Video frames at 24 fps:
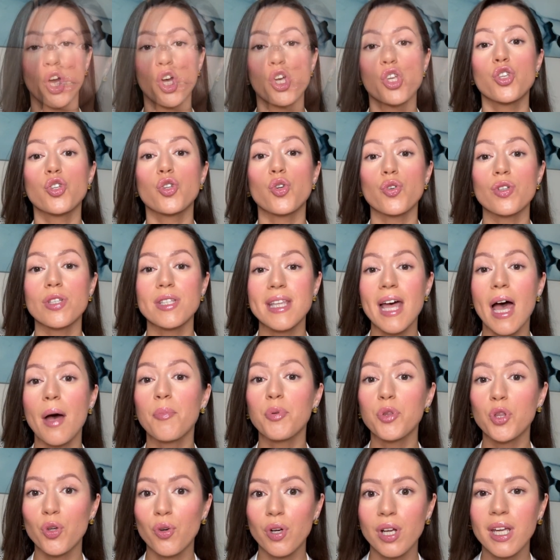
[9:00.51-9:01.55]
So
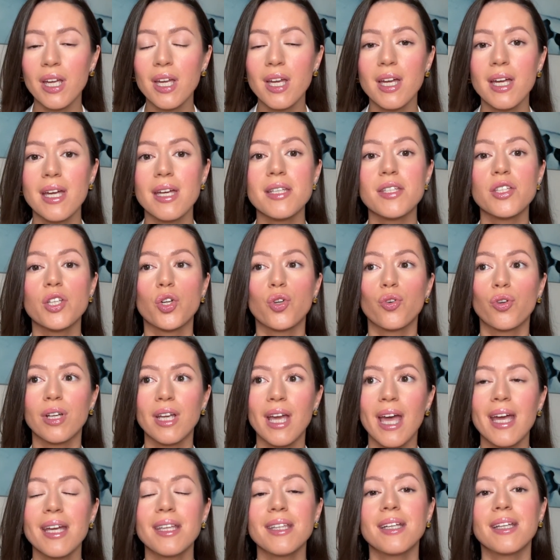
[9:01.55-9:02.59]
step 3 is
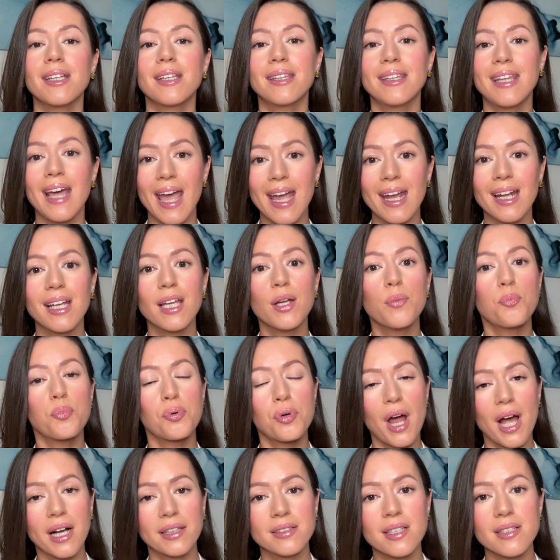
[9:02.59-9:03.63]
create daily
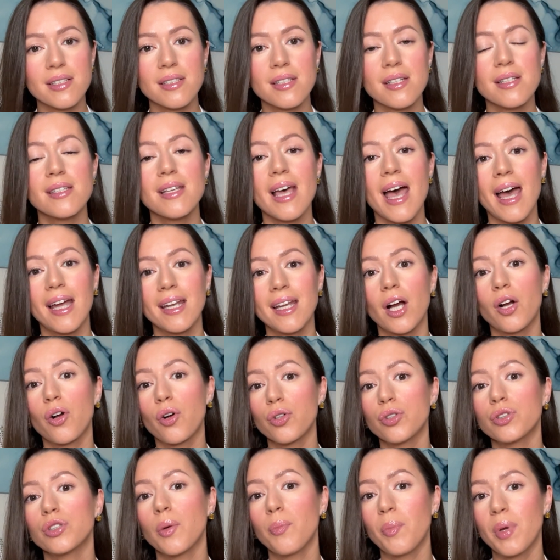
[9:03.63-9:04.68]
practices and
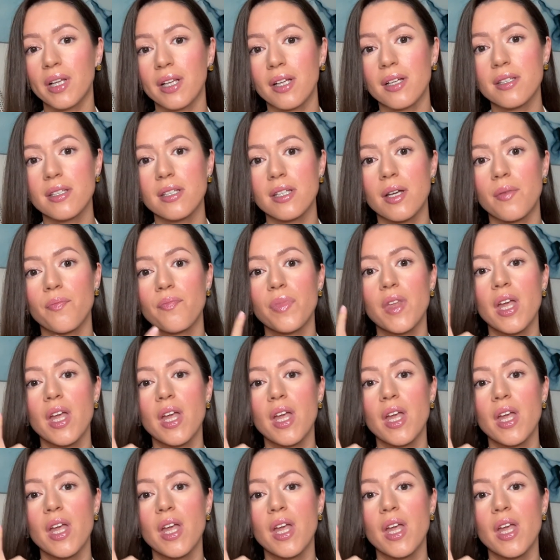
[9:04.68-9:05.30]
accountability.